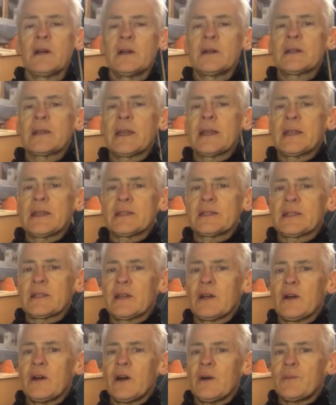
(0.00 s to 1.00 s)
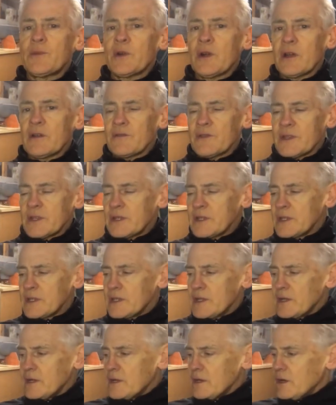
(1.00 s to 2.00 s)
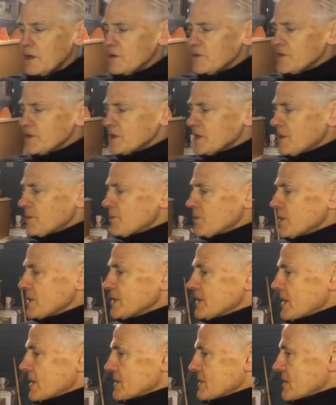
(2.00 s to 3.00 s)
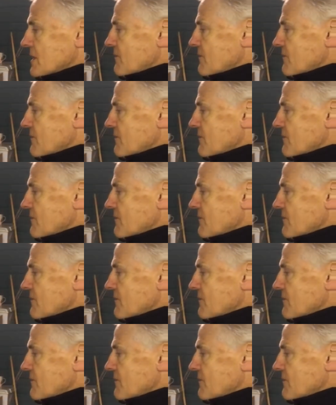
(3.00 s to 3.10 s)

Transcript: get into the harbour over the submarine nets.